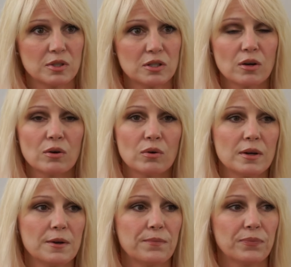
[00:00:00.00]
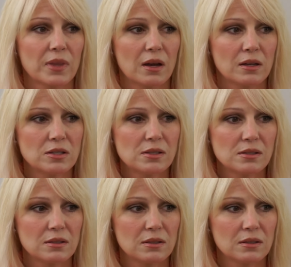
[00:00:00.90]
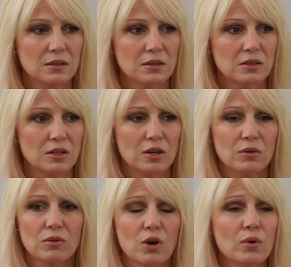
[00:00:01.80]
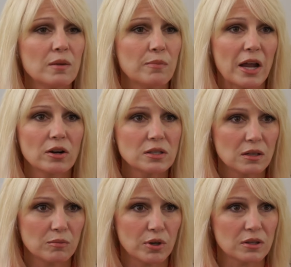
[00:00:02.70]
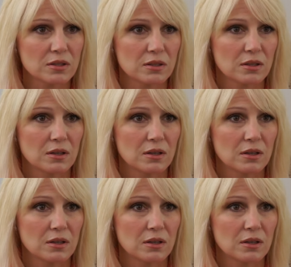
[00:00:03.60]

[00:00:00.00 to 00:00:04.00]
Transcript: So I just, you know, go get parenting books.